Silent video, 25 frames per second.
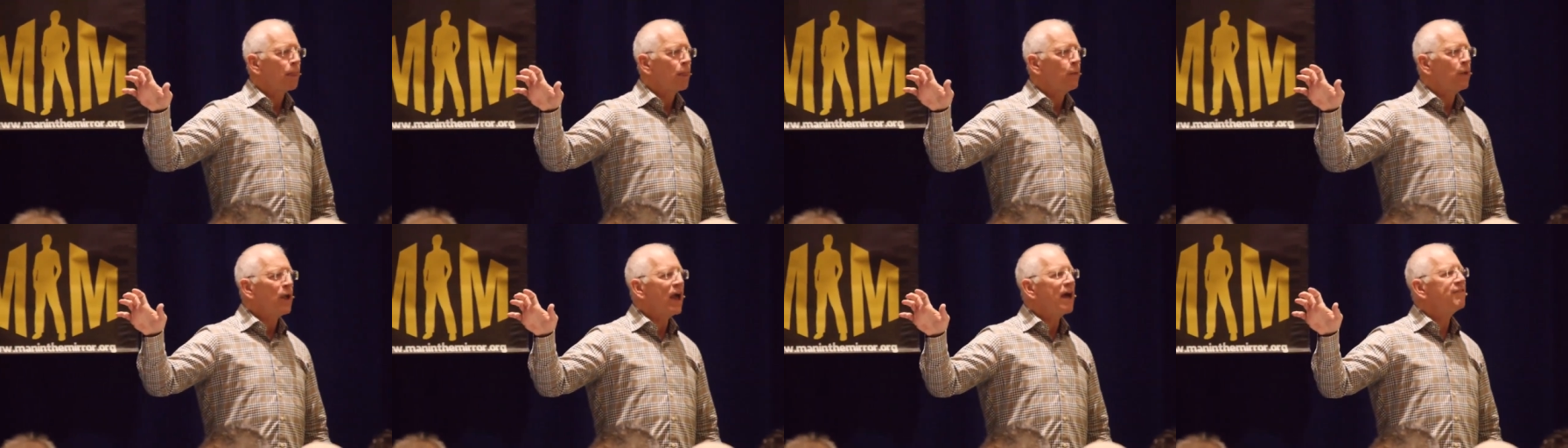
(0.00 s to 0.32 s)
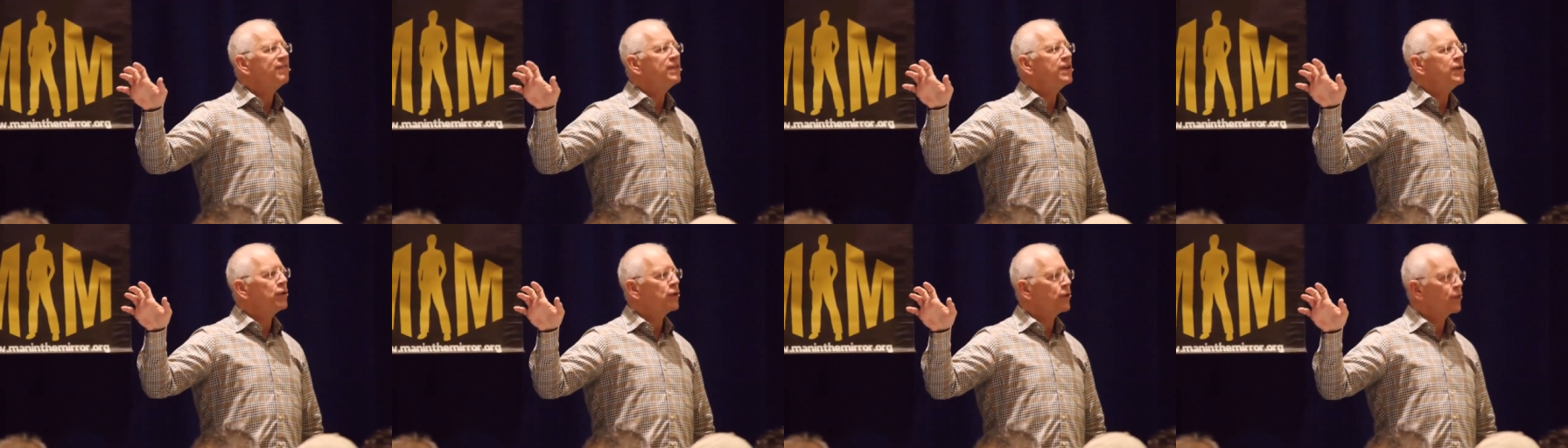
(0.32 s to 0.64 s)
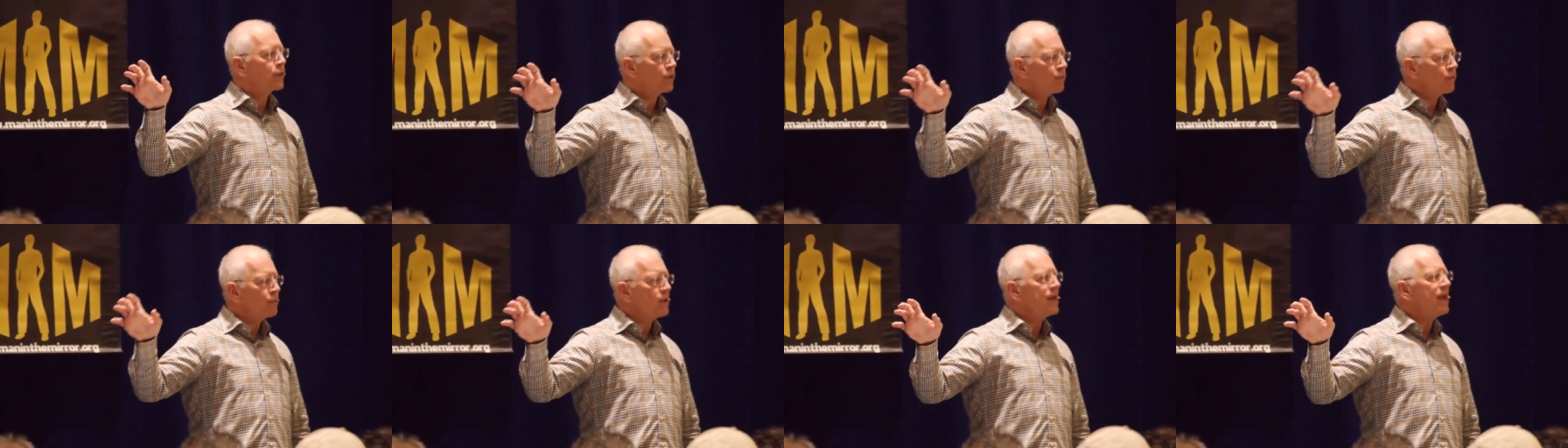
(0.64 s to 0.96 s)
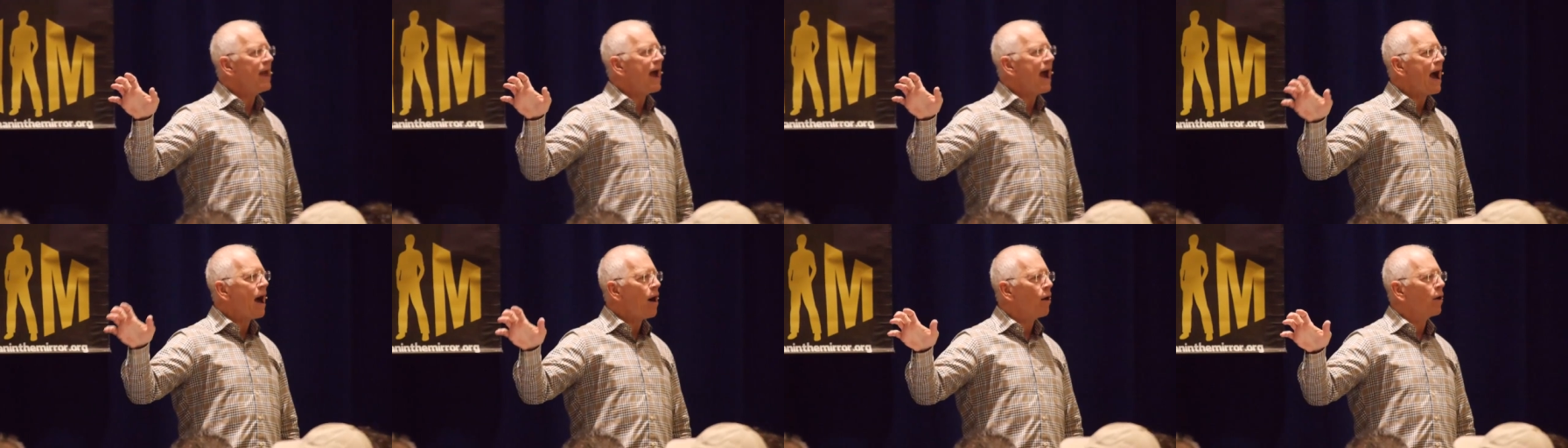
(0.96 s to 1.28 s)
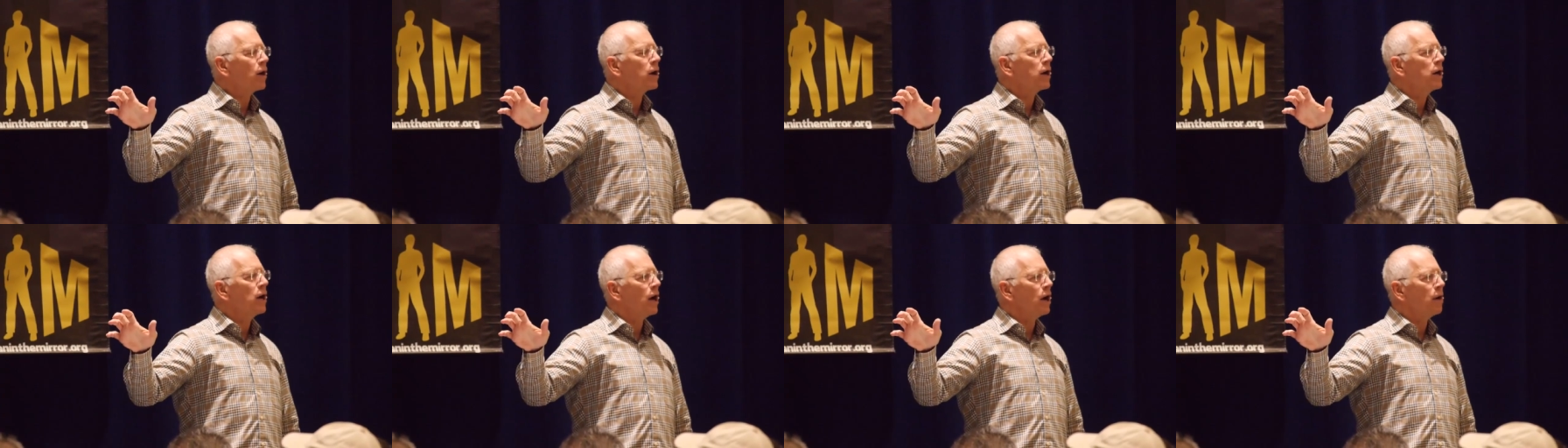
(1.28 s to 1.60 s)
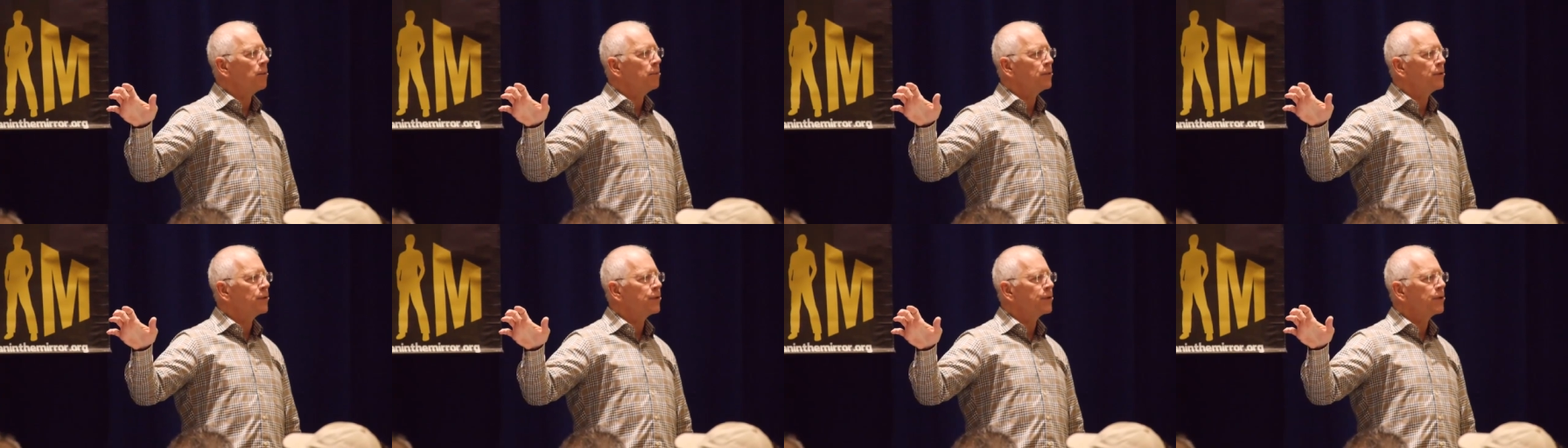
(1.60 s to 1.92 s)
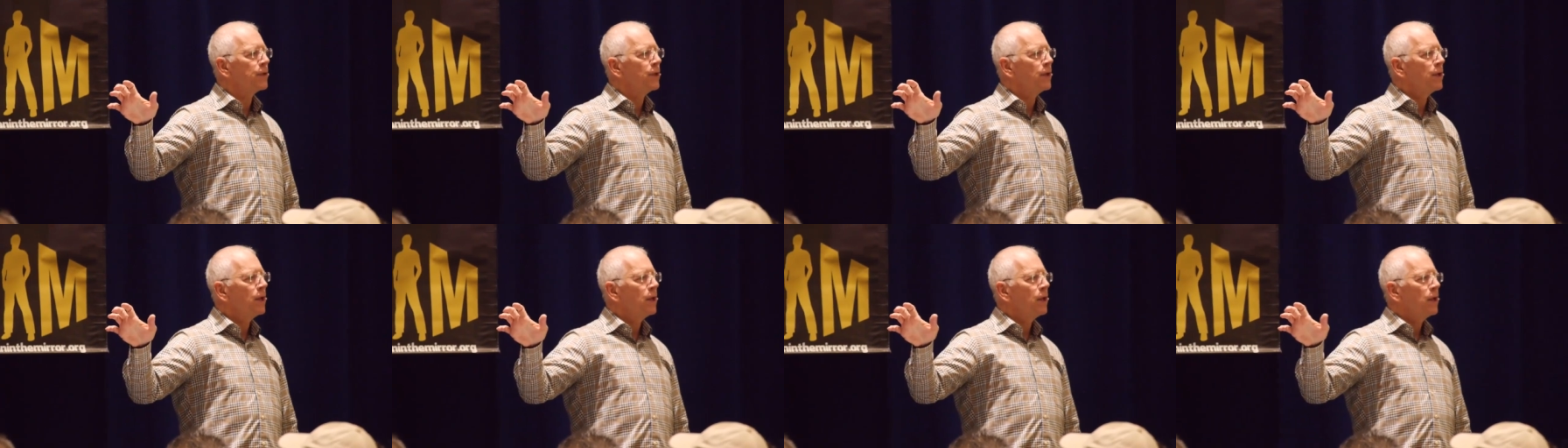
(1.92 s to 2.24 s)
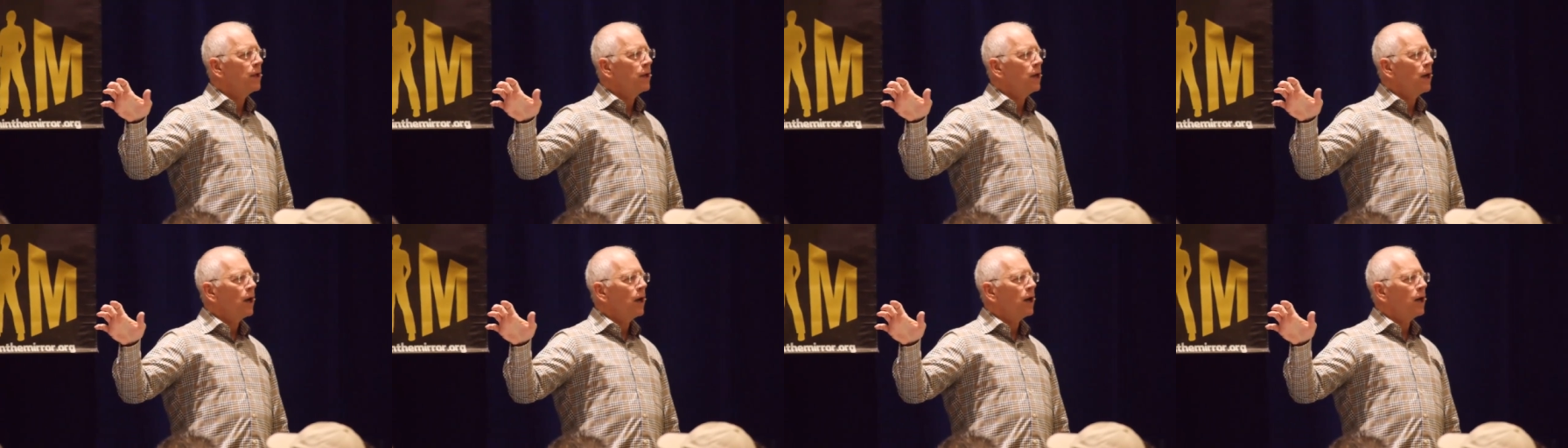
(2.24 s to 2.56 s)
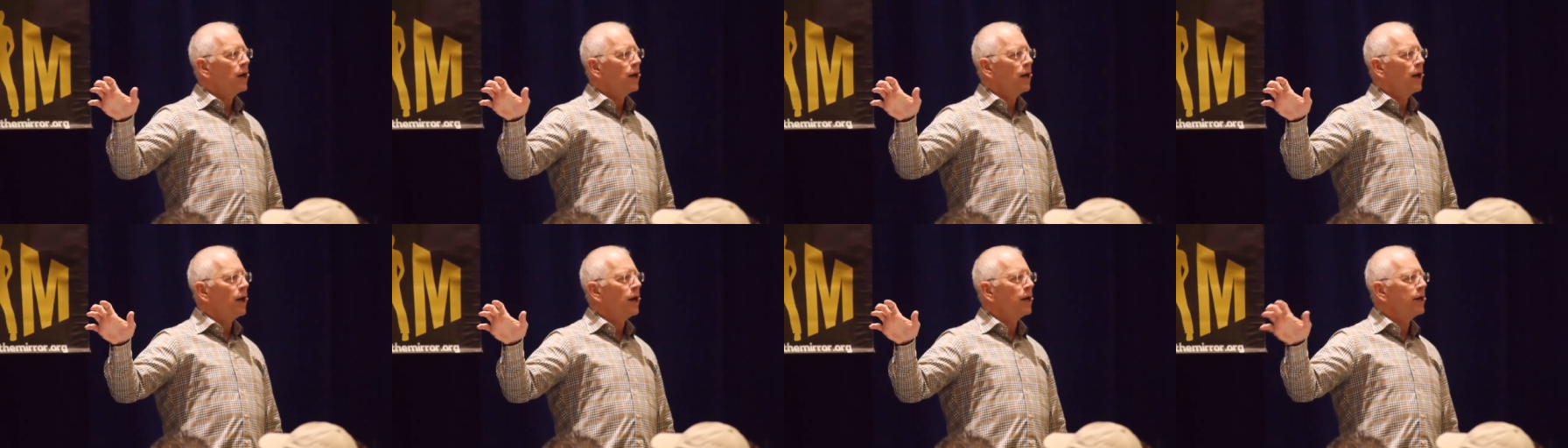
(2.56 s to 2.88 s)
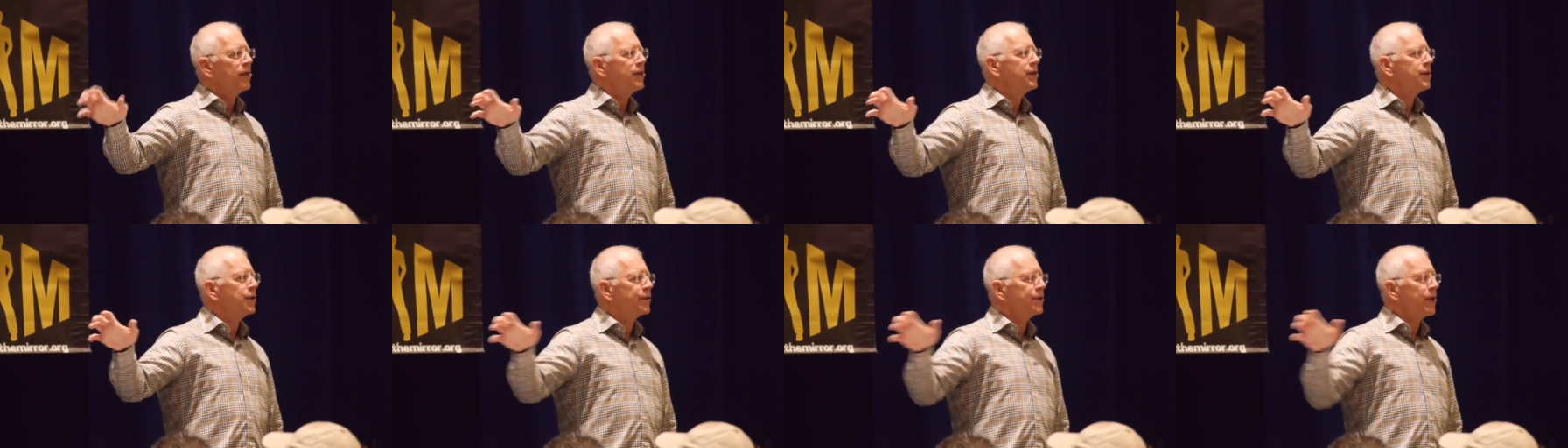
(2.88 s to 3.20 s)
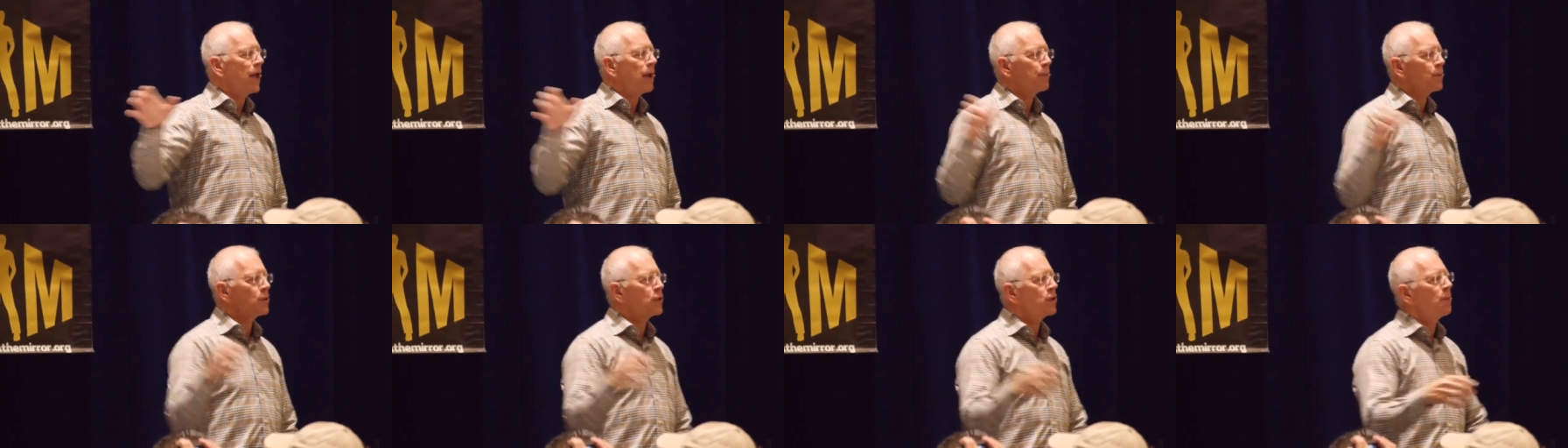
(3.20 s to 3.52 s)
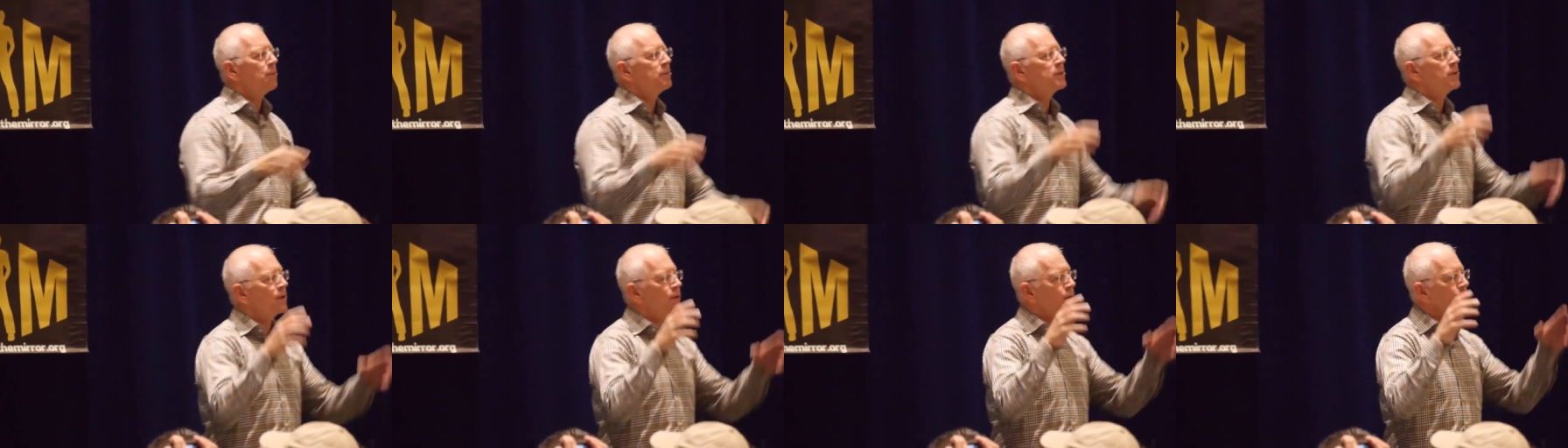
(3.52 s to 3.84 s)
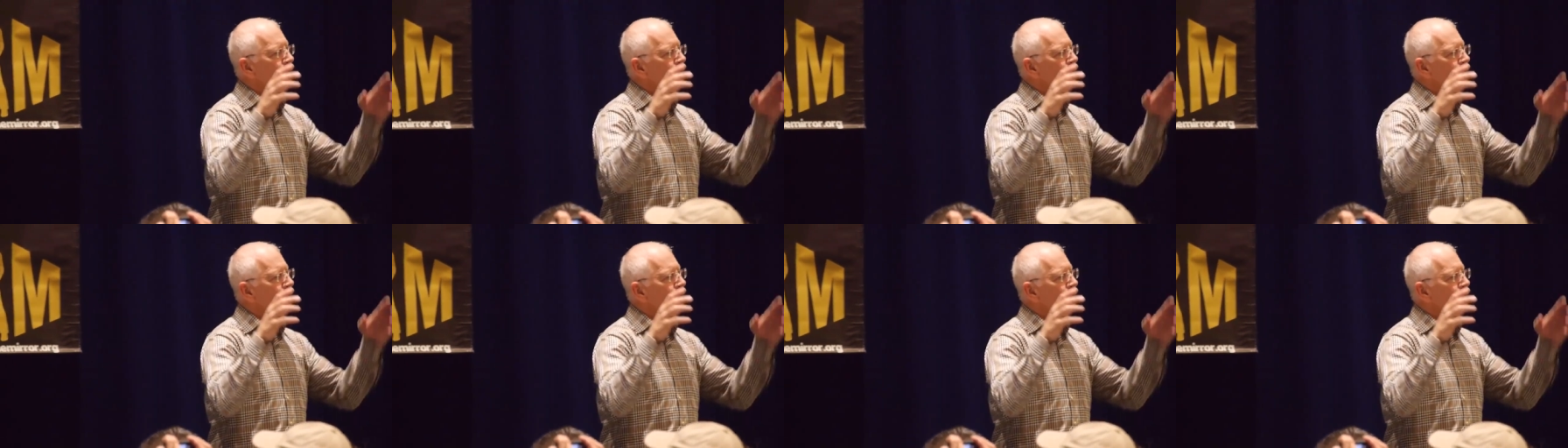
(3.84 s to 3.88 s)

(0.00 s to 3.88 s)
We have these three outcomes uh, in discipleship.